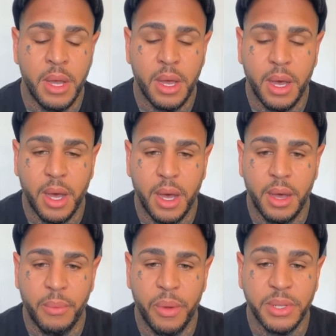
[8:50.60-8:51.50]

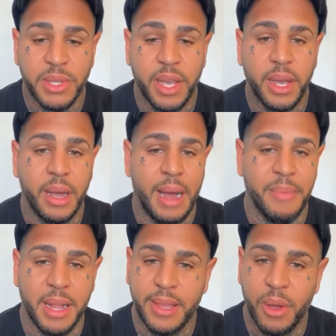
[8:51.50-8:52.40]
uh, we're seeing i'm
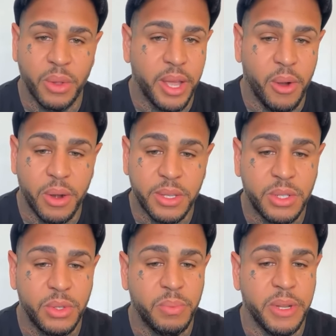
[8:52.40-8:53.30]
not the only
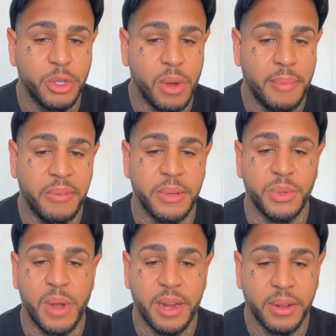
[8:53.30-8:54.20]
artist who's been dropped from
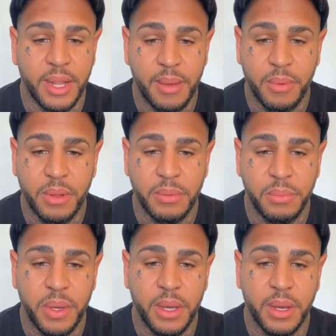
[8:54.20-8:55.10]
his record label
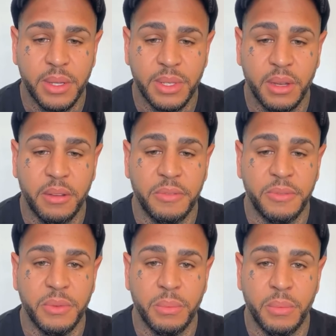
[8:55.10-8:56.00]
because
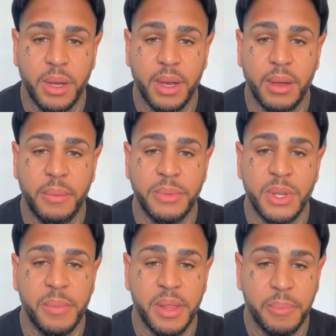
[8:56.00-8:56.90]
of uh,
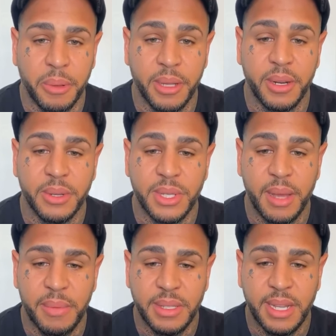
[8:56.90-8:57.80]
some of the political
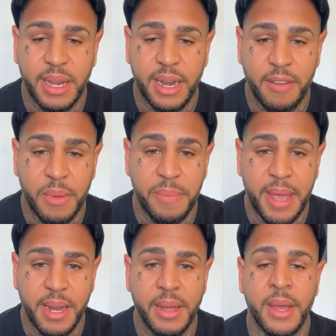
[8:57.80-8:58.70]
statements that have been
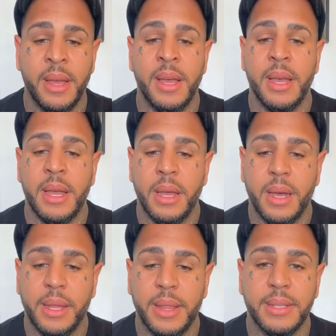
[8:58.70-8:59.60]
made
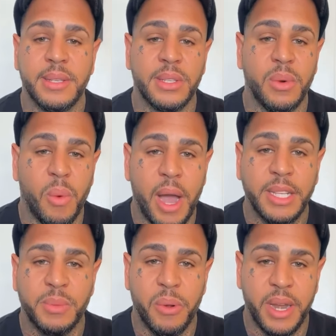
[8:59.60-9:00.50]
this is a
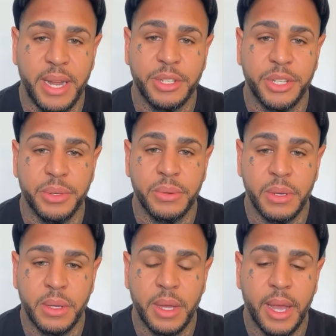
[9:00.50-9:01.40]
widespread issue
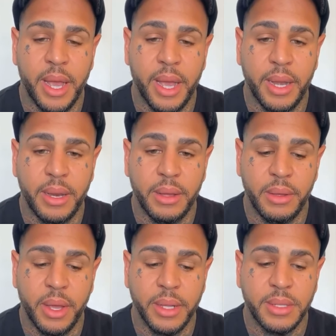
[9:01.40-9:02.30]
and
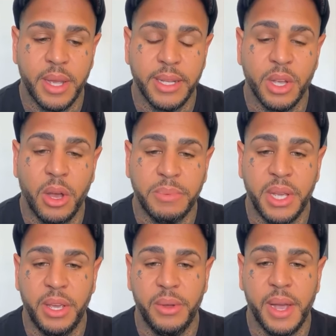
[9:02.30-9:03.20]
it's it's up
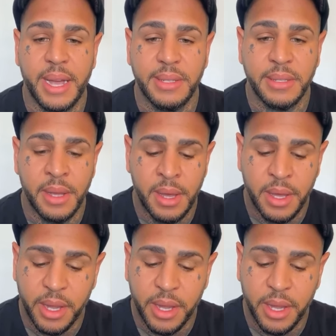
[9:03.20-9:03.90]
to you guys you